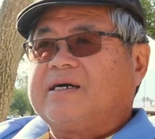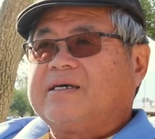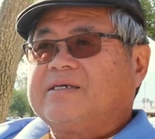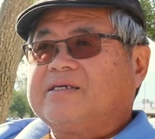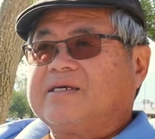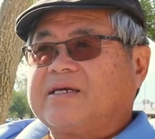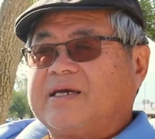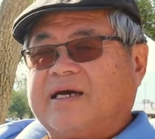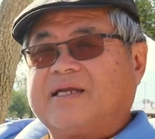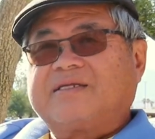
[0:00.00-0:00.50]

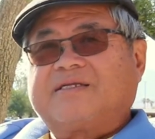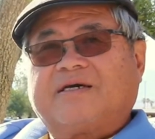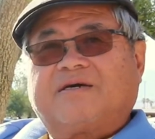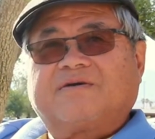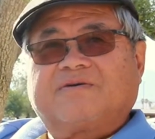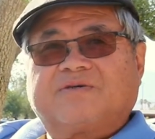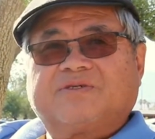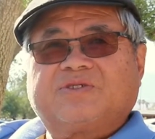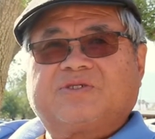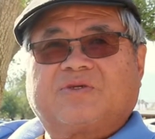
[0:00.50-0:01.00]
You got to tell
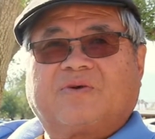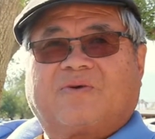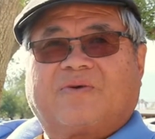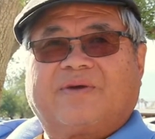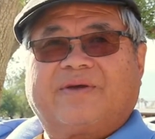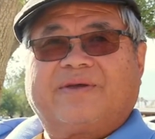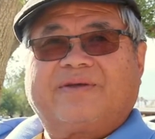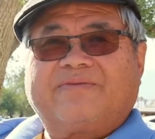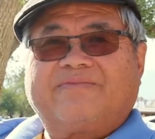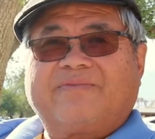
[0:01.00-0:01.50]
a good
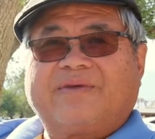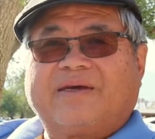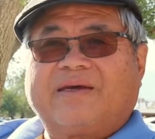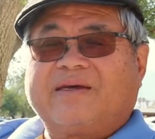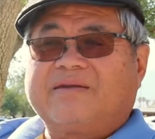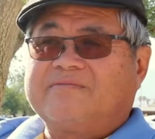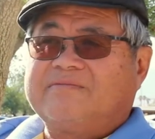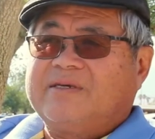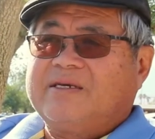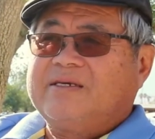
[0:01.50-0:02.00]
story.
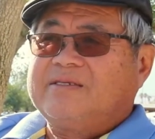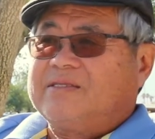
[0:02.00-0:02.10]
And